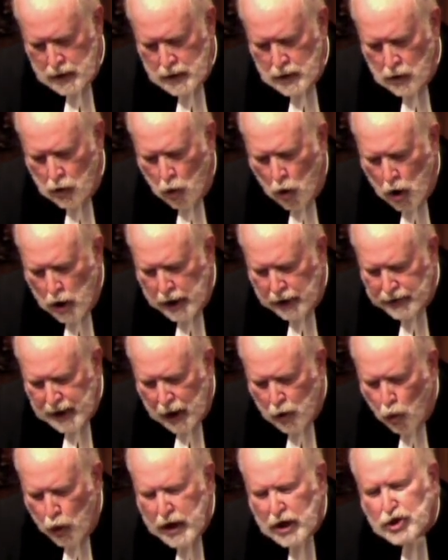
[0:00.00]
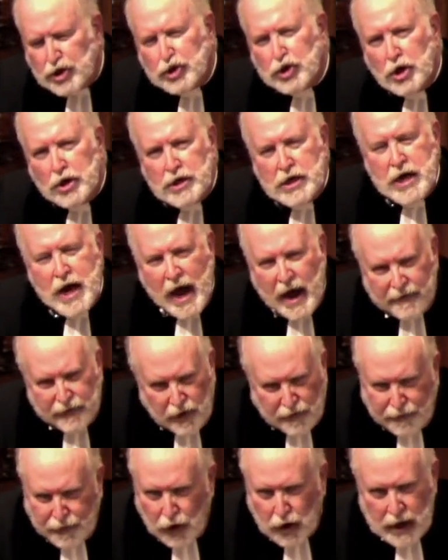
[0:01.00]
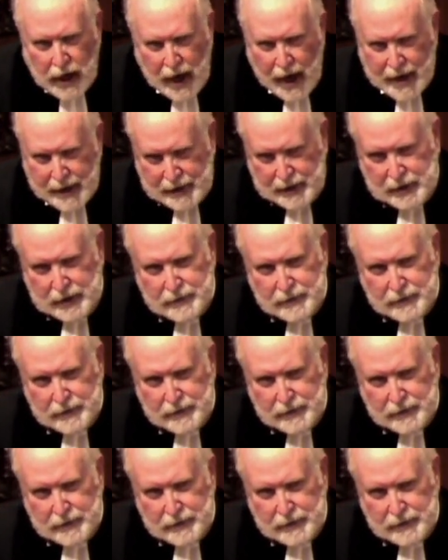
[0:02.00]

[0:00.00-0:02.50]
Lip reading: warning that we should never forget